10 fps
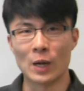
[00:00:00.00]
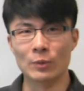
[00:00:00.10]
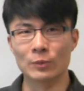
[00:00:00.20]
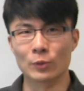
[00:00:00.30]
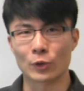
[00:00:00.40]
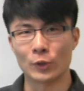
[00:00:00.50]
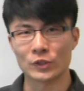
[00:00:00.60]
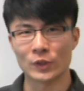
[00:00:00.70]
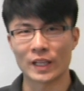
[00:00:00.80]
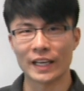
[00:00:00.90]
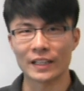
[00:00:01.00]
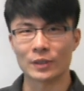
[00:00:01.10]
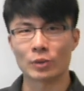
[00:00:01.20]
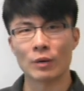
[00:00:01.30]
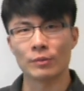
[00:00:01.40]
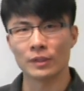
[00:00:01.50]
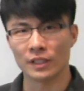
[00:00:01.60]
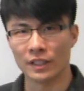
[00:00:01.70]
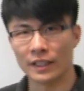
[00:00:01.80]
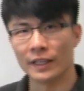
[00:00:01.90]
problem, we're going to look at the
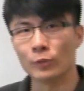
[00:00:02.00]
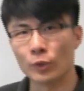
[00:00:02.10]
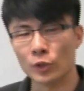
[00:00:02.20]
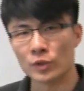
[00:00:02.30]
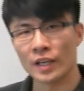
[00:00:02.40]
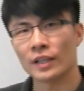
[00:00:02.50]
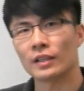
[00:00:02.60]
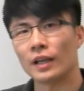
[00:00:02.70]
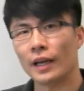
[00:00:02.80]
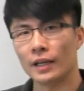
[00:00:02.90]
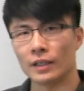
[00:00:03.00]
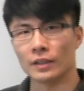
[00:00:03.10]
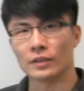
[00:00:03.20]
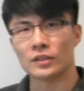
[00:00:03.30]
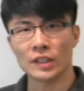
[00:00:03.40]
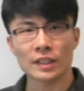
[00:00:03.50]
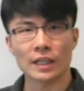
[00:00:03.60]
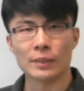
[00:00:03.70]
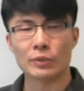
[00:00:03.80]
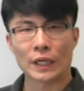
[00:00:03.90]
probability that when you take a
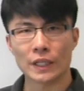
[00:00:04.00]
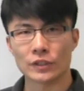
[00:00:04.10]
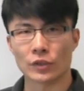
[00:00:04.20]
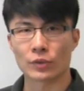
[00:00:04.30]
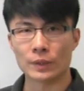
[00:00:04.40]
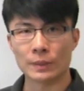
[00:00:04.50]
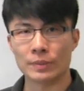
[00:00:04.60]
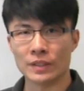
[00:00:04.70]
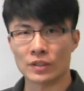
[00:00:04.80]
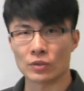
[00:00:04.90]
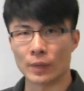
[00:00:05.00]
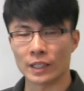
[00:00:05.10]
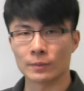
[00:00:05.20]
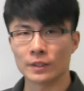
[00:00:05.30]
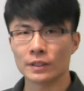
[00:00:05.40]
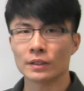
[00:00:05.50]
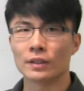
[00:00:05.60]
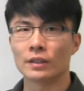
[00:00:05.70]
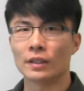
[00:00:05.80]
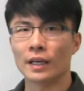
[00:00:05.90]
stick and break it into three pieces randomly,
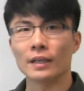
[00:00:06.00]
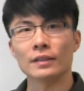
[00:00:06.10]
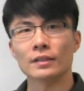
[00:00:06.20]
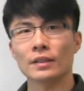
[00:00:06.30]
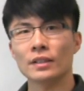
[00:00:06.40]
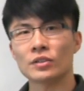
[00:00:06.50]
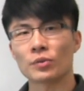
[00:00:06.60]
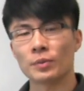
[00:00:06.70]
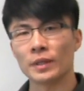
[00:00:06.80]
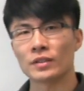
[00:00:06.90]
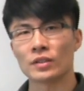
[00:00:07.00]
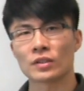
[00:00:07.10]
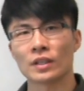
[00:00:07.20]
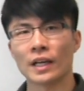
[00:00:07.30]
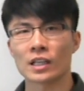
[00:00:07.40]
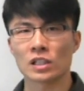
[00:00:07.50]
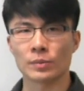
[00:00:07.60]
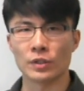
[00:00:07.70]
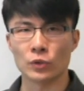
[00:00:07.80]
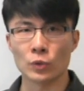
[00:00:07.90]
that these three pieces can
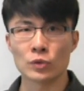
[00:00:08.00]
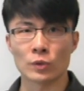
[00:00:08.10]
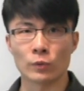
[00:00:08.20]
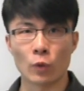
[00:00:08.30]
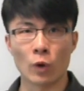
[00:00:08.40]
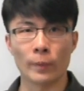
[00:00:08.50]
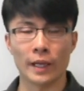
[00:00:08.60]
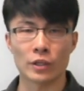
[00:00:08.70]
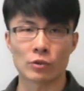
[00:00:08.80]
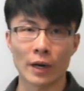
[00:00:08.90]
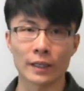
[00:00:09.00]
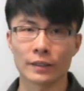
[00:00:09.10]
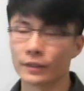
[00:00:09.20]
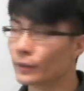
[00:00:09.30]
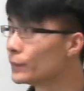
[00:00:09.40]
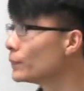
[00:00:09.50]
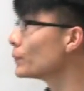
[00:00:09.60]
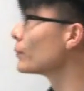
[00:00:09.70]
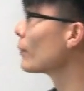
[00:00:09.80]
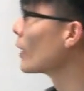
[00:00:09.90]
actually be used to form a triangle.
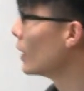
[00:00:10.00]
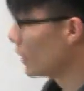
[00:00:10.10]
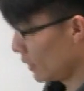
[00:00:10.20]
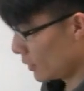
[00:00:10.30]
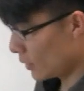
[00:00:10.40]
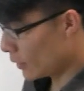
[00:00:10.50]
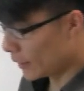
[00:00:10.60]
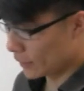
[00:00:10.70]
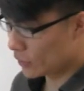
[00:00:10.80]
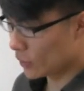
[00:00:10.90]
All right,